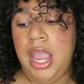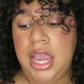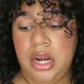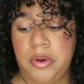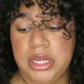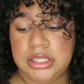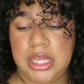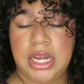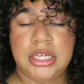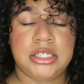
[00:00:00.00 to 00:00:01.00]
Anyways,
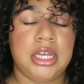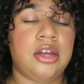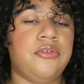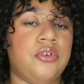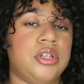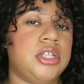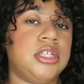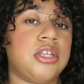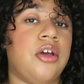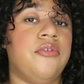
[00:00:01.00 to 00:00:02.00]
that is it for
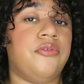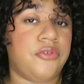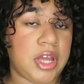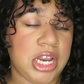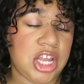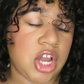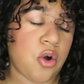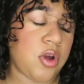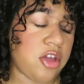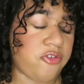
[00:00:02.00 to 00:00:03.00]
this
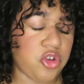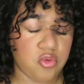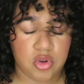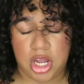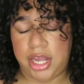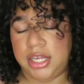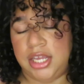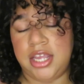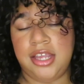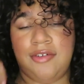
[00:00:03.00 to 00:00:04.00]
video. If you like
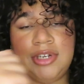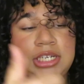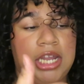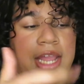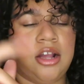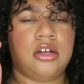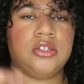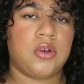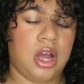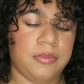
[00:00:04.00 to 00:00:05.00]
it, give it a like.
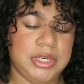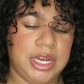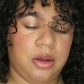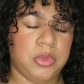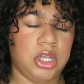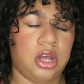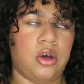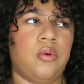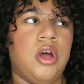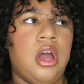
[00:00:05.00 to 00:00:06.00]
Also comment down
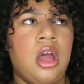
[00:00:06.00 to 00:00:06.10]
below